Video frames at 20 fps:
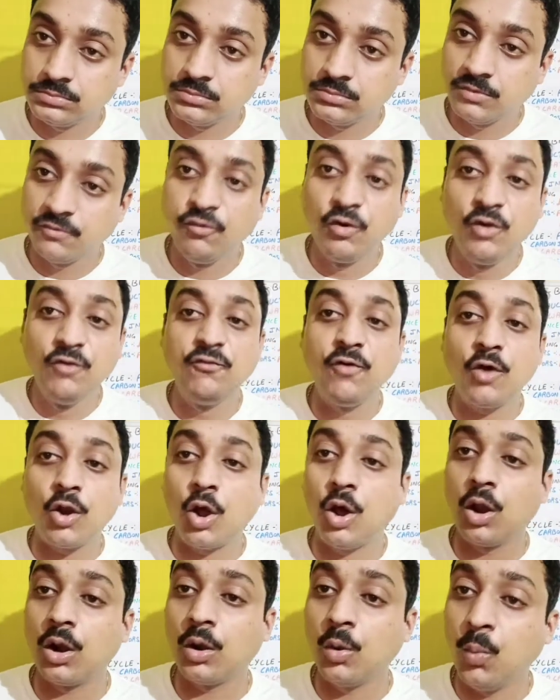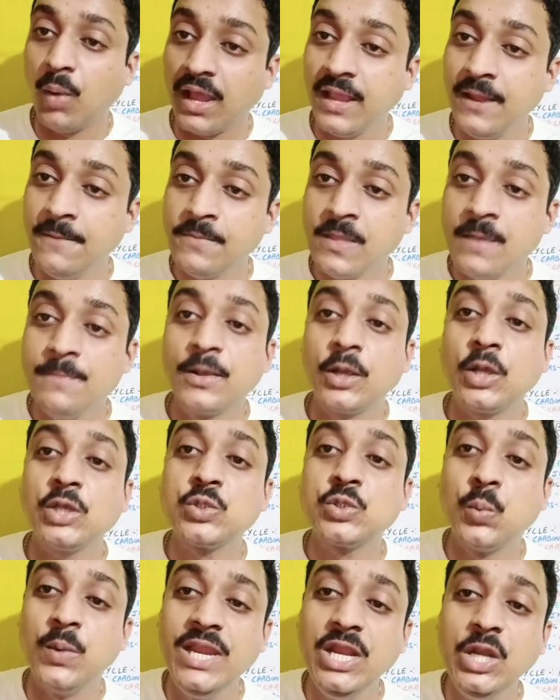food for all why because
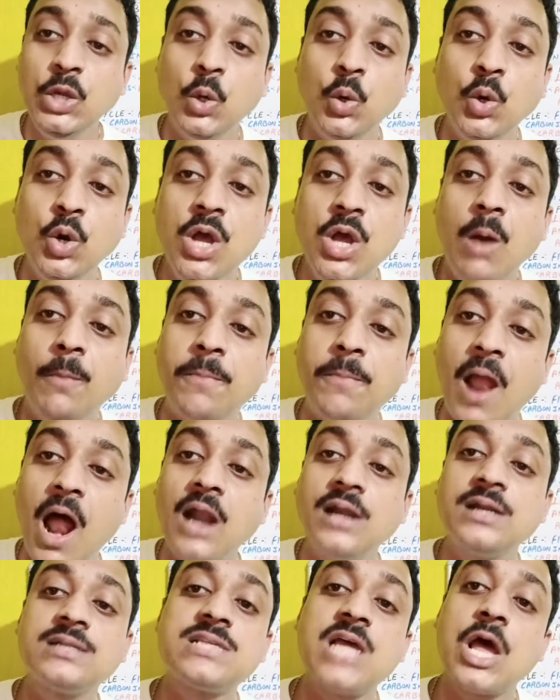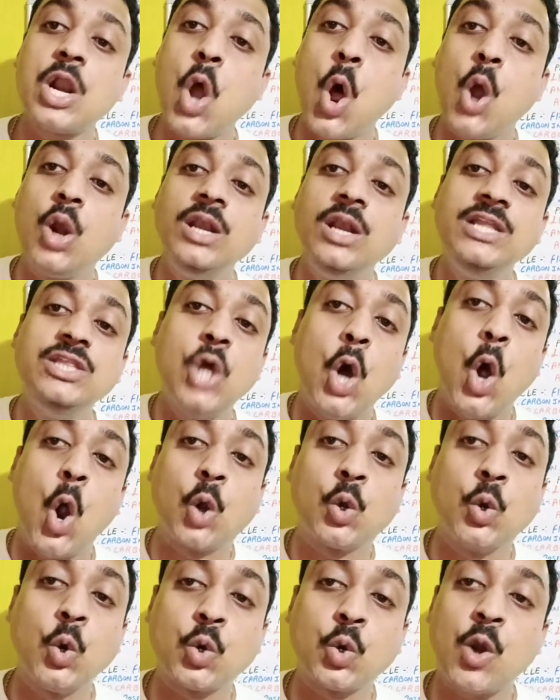we know plants are only the
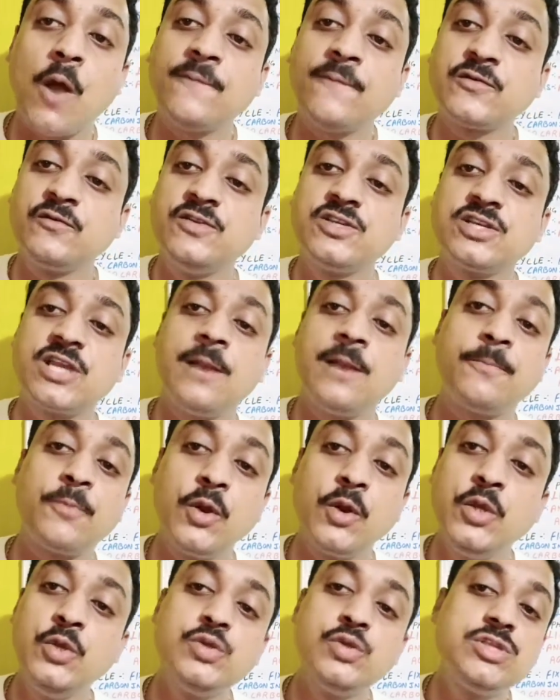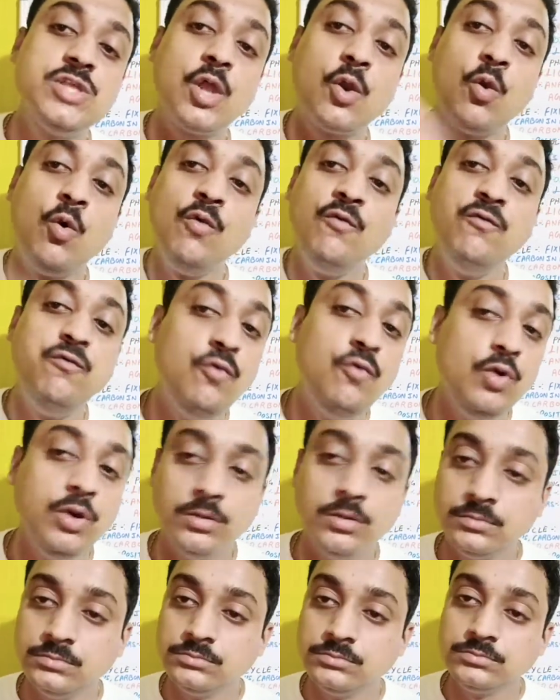autotrophs which can produce their own food
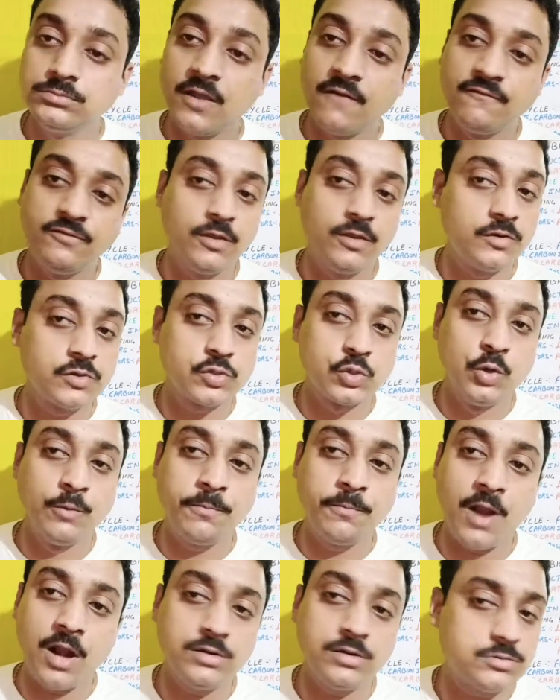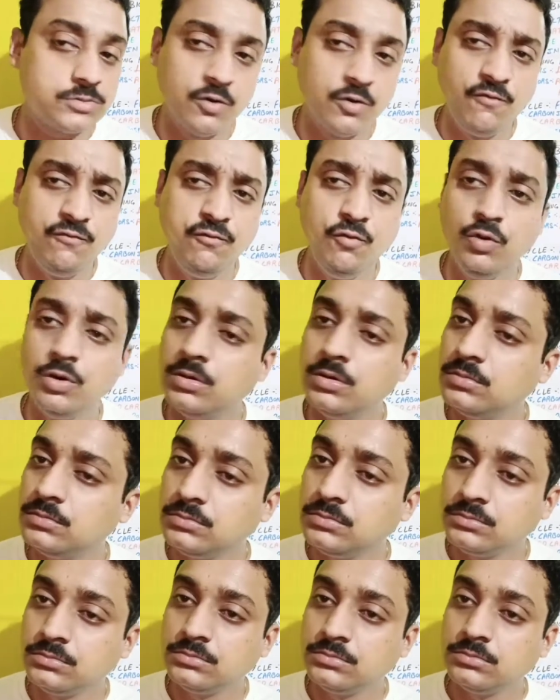if there is no plants no
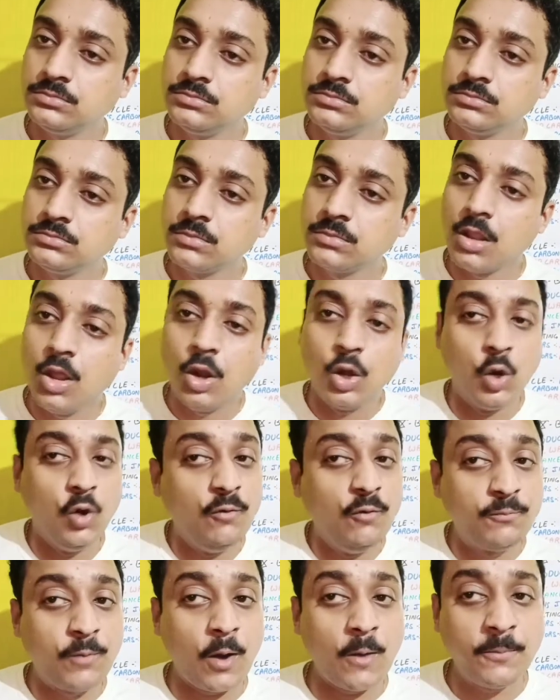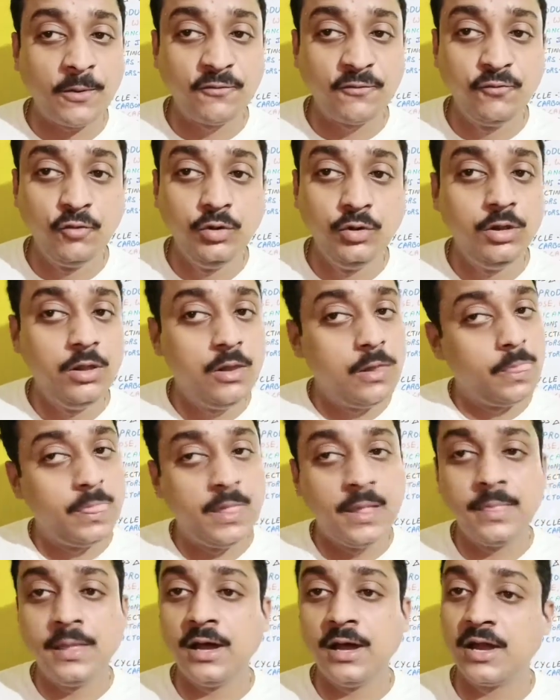food no proper food then
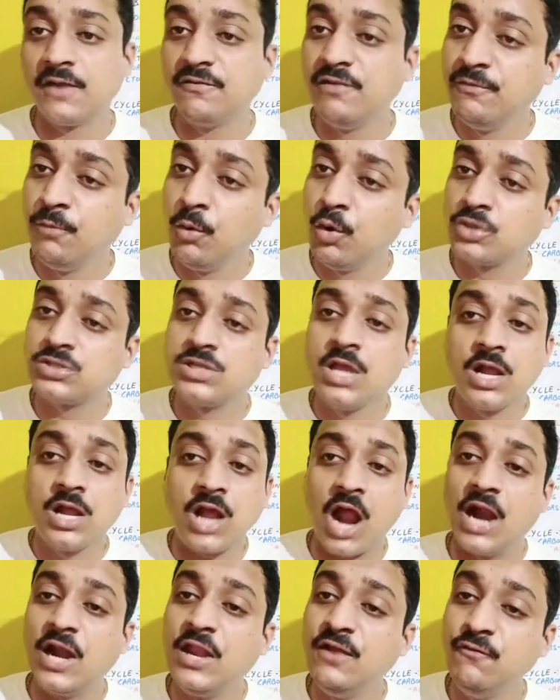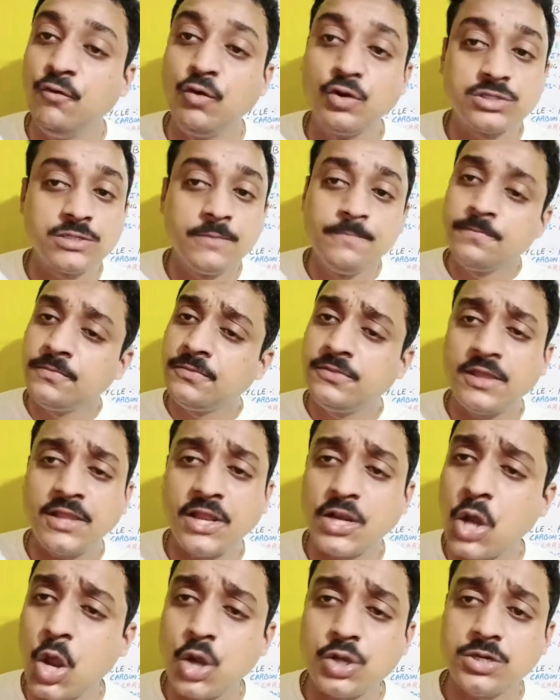the herbivores carnivores they
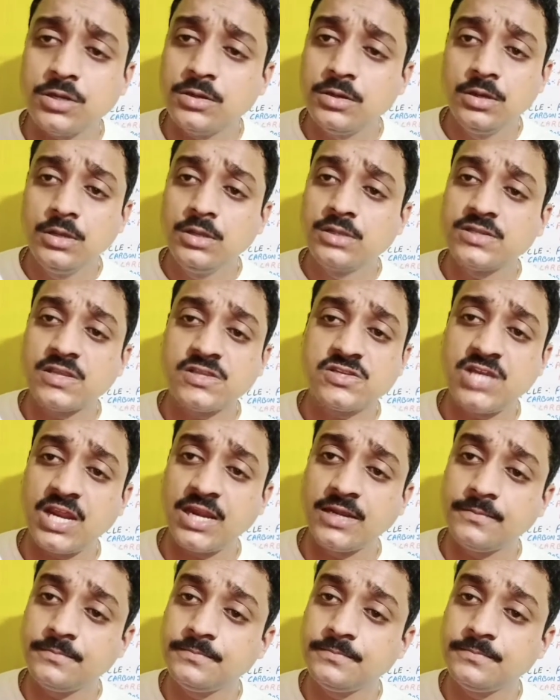cannot sustain